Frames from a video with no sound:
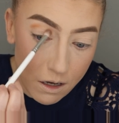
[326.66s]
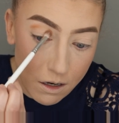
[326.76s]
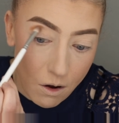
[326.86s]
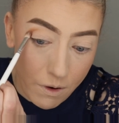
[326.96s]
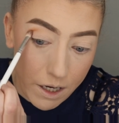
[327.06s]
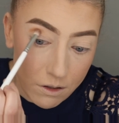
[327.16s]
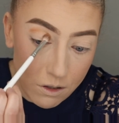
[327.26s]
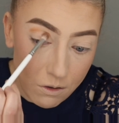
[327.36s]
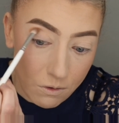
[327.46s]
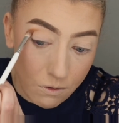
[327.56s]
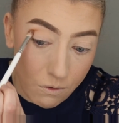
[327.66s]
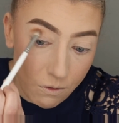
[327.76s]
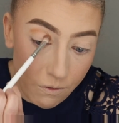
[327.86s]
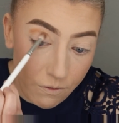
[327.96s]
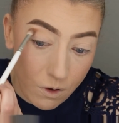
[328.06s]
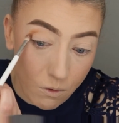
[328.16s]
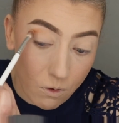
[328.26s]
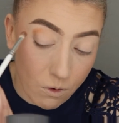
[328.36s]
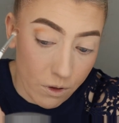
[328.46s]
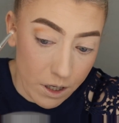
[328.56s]
going to
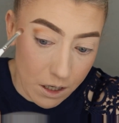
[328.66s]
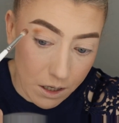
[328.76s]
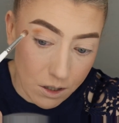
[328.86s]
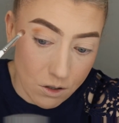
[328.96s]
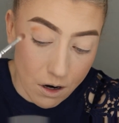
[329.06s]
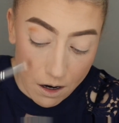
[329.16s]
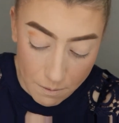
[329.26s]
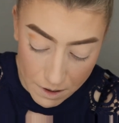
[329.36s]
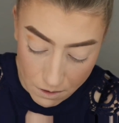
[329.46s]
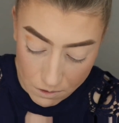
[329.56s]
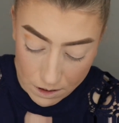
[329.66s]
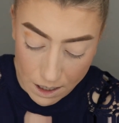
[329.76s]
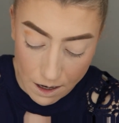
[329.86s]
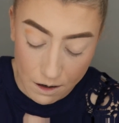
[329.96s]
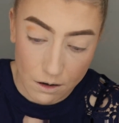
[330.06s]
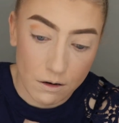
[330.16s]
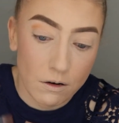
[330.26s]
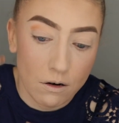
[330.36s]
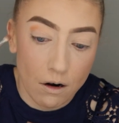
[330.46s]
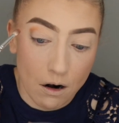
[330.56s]
fuel the drug abuse that
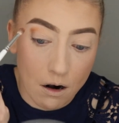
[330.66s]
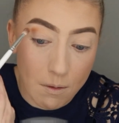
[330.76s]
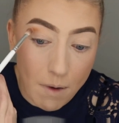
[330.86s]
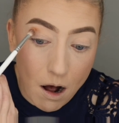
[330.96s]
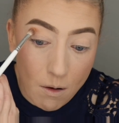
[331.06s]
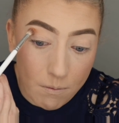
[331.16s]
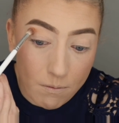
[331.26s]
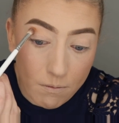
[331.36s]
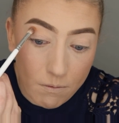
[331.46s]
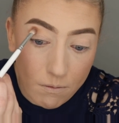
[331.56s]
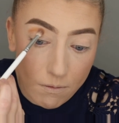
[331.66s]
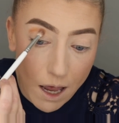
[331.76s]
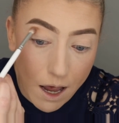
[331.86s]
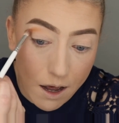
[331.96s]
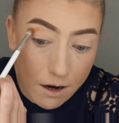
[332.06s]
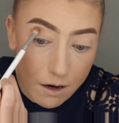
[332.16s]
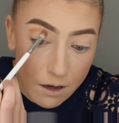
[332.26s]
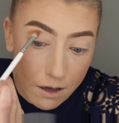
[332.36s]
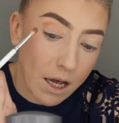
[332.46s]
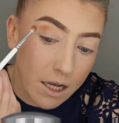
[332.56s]
her mom had.
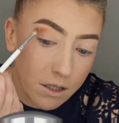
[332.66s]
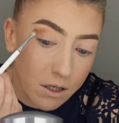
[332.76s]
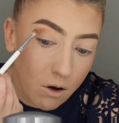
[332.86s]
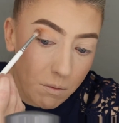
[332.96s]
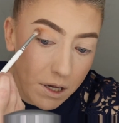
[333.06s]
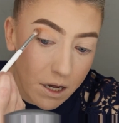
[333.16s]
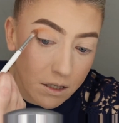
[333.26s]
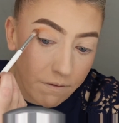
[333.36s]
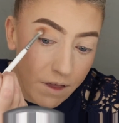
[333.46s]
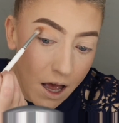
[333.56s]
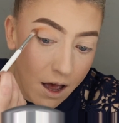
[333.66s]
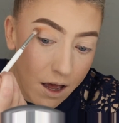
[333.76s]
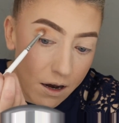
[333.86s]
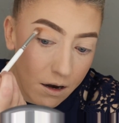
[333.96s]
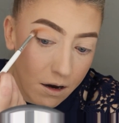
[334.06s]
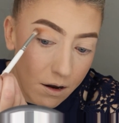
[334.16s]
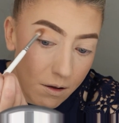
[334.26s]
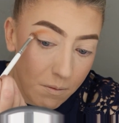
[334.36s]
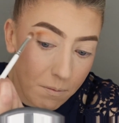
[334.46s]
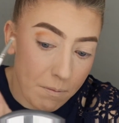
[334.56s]
And so because of that,
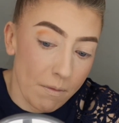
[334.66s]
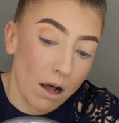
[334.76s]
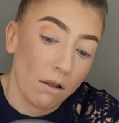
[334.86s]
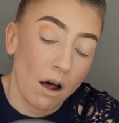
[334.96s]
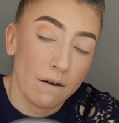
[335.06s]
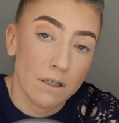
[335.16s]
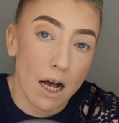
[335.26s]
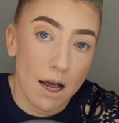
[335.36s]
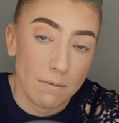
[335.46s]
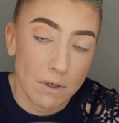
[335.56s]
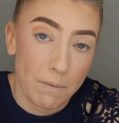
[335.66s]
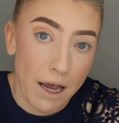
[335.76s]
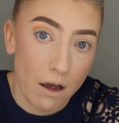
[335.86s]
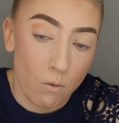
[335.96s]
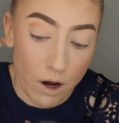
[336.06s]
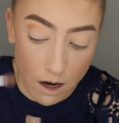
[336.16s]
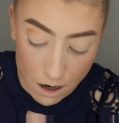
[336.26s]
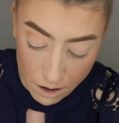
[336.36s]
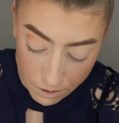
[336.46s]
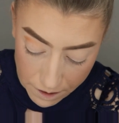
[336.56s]
a lot of times Bea went
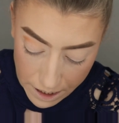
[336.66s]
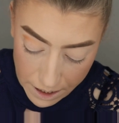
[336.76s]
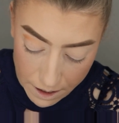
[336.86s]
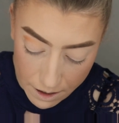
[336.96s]
hungry.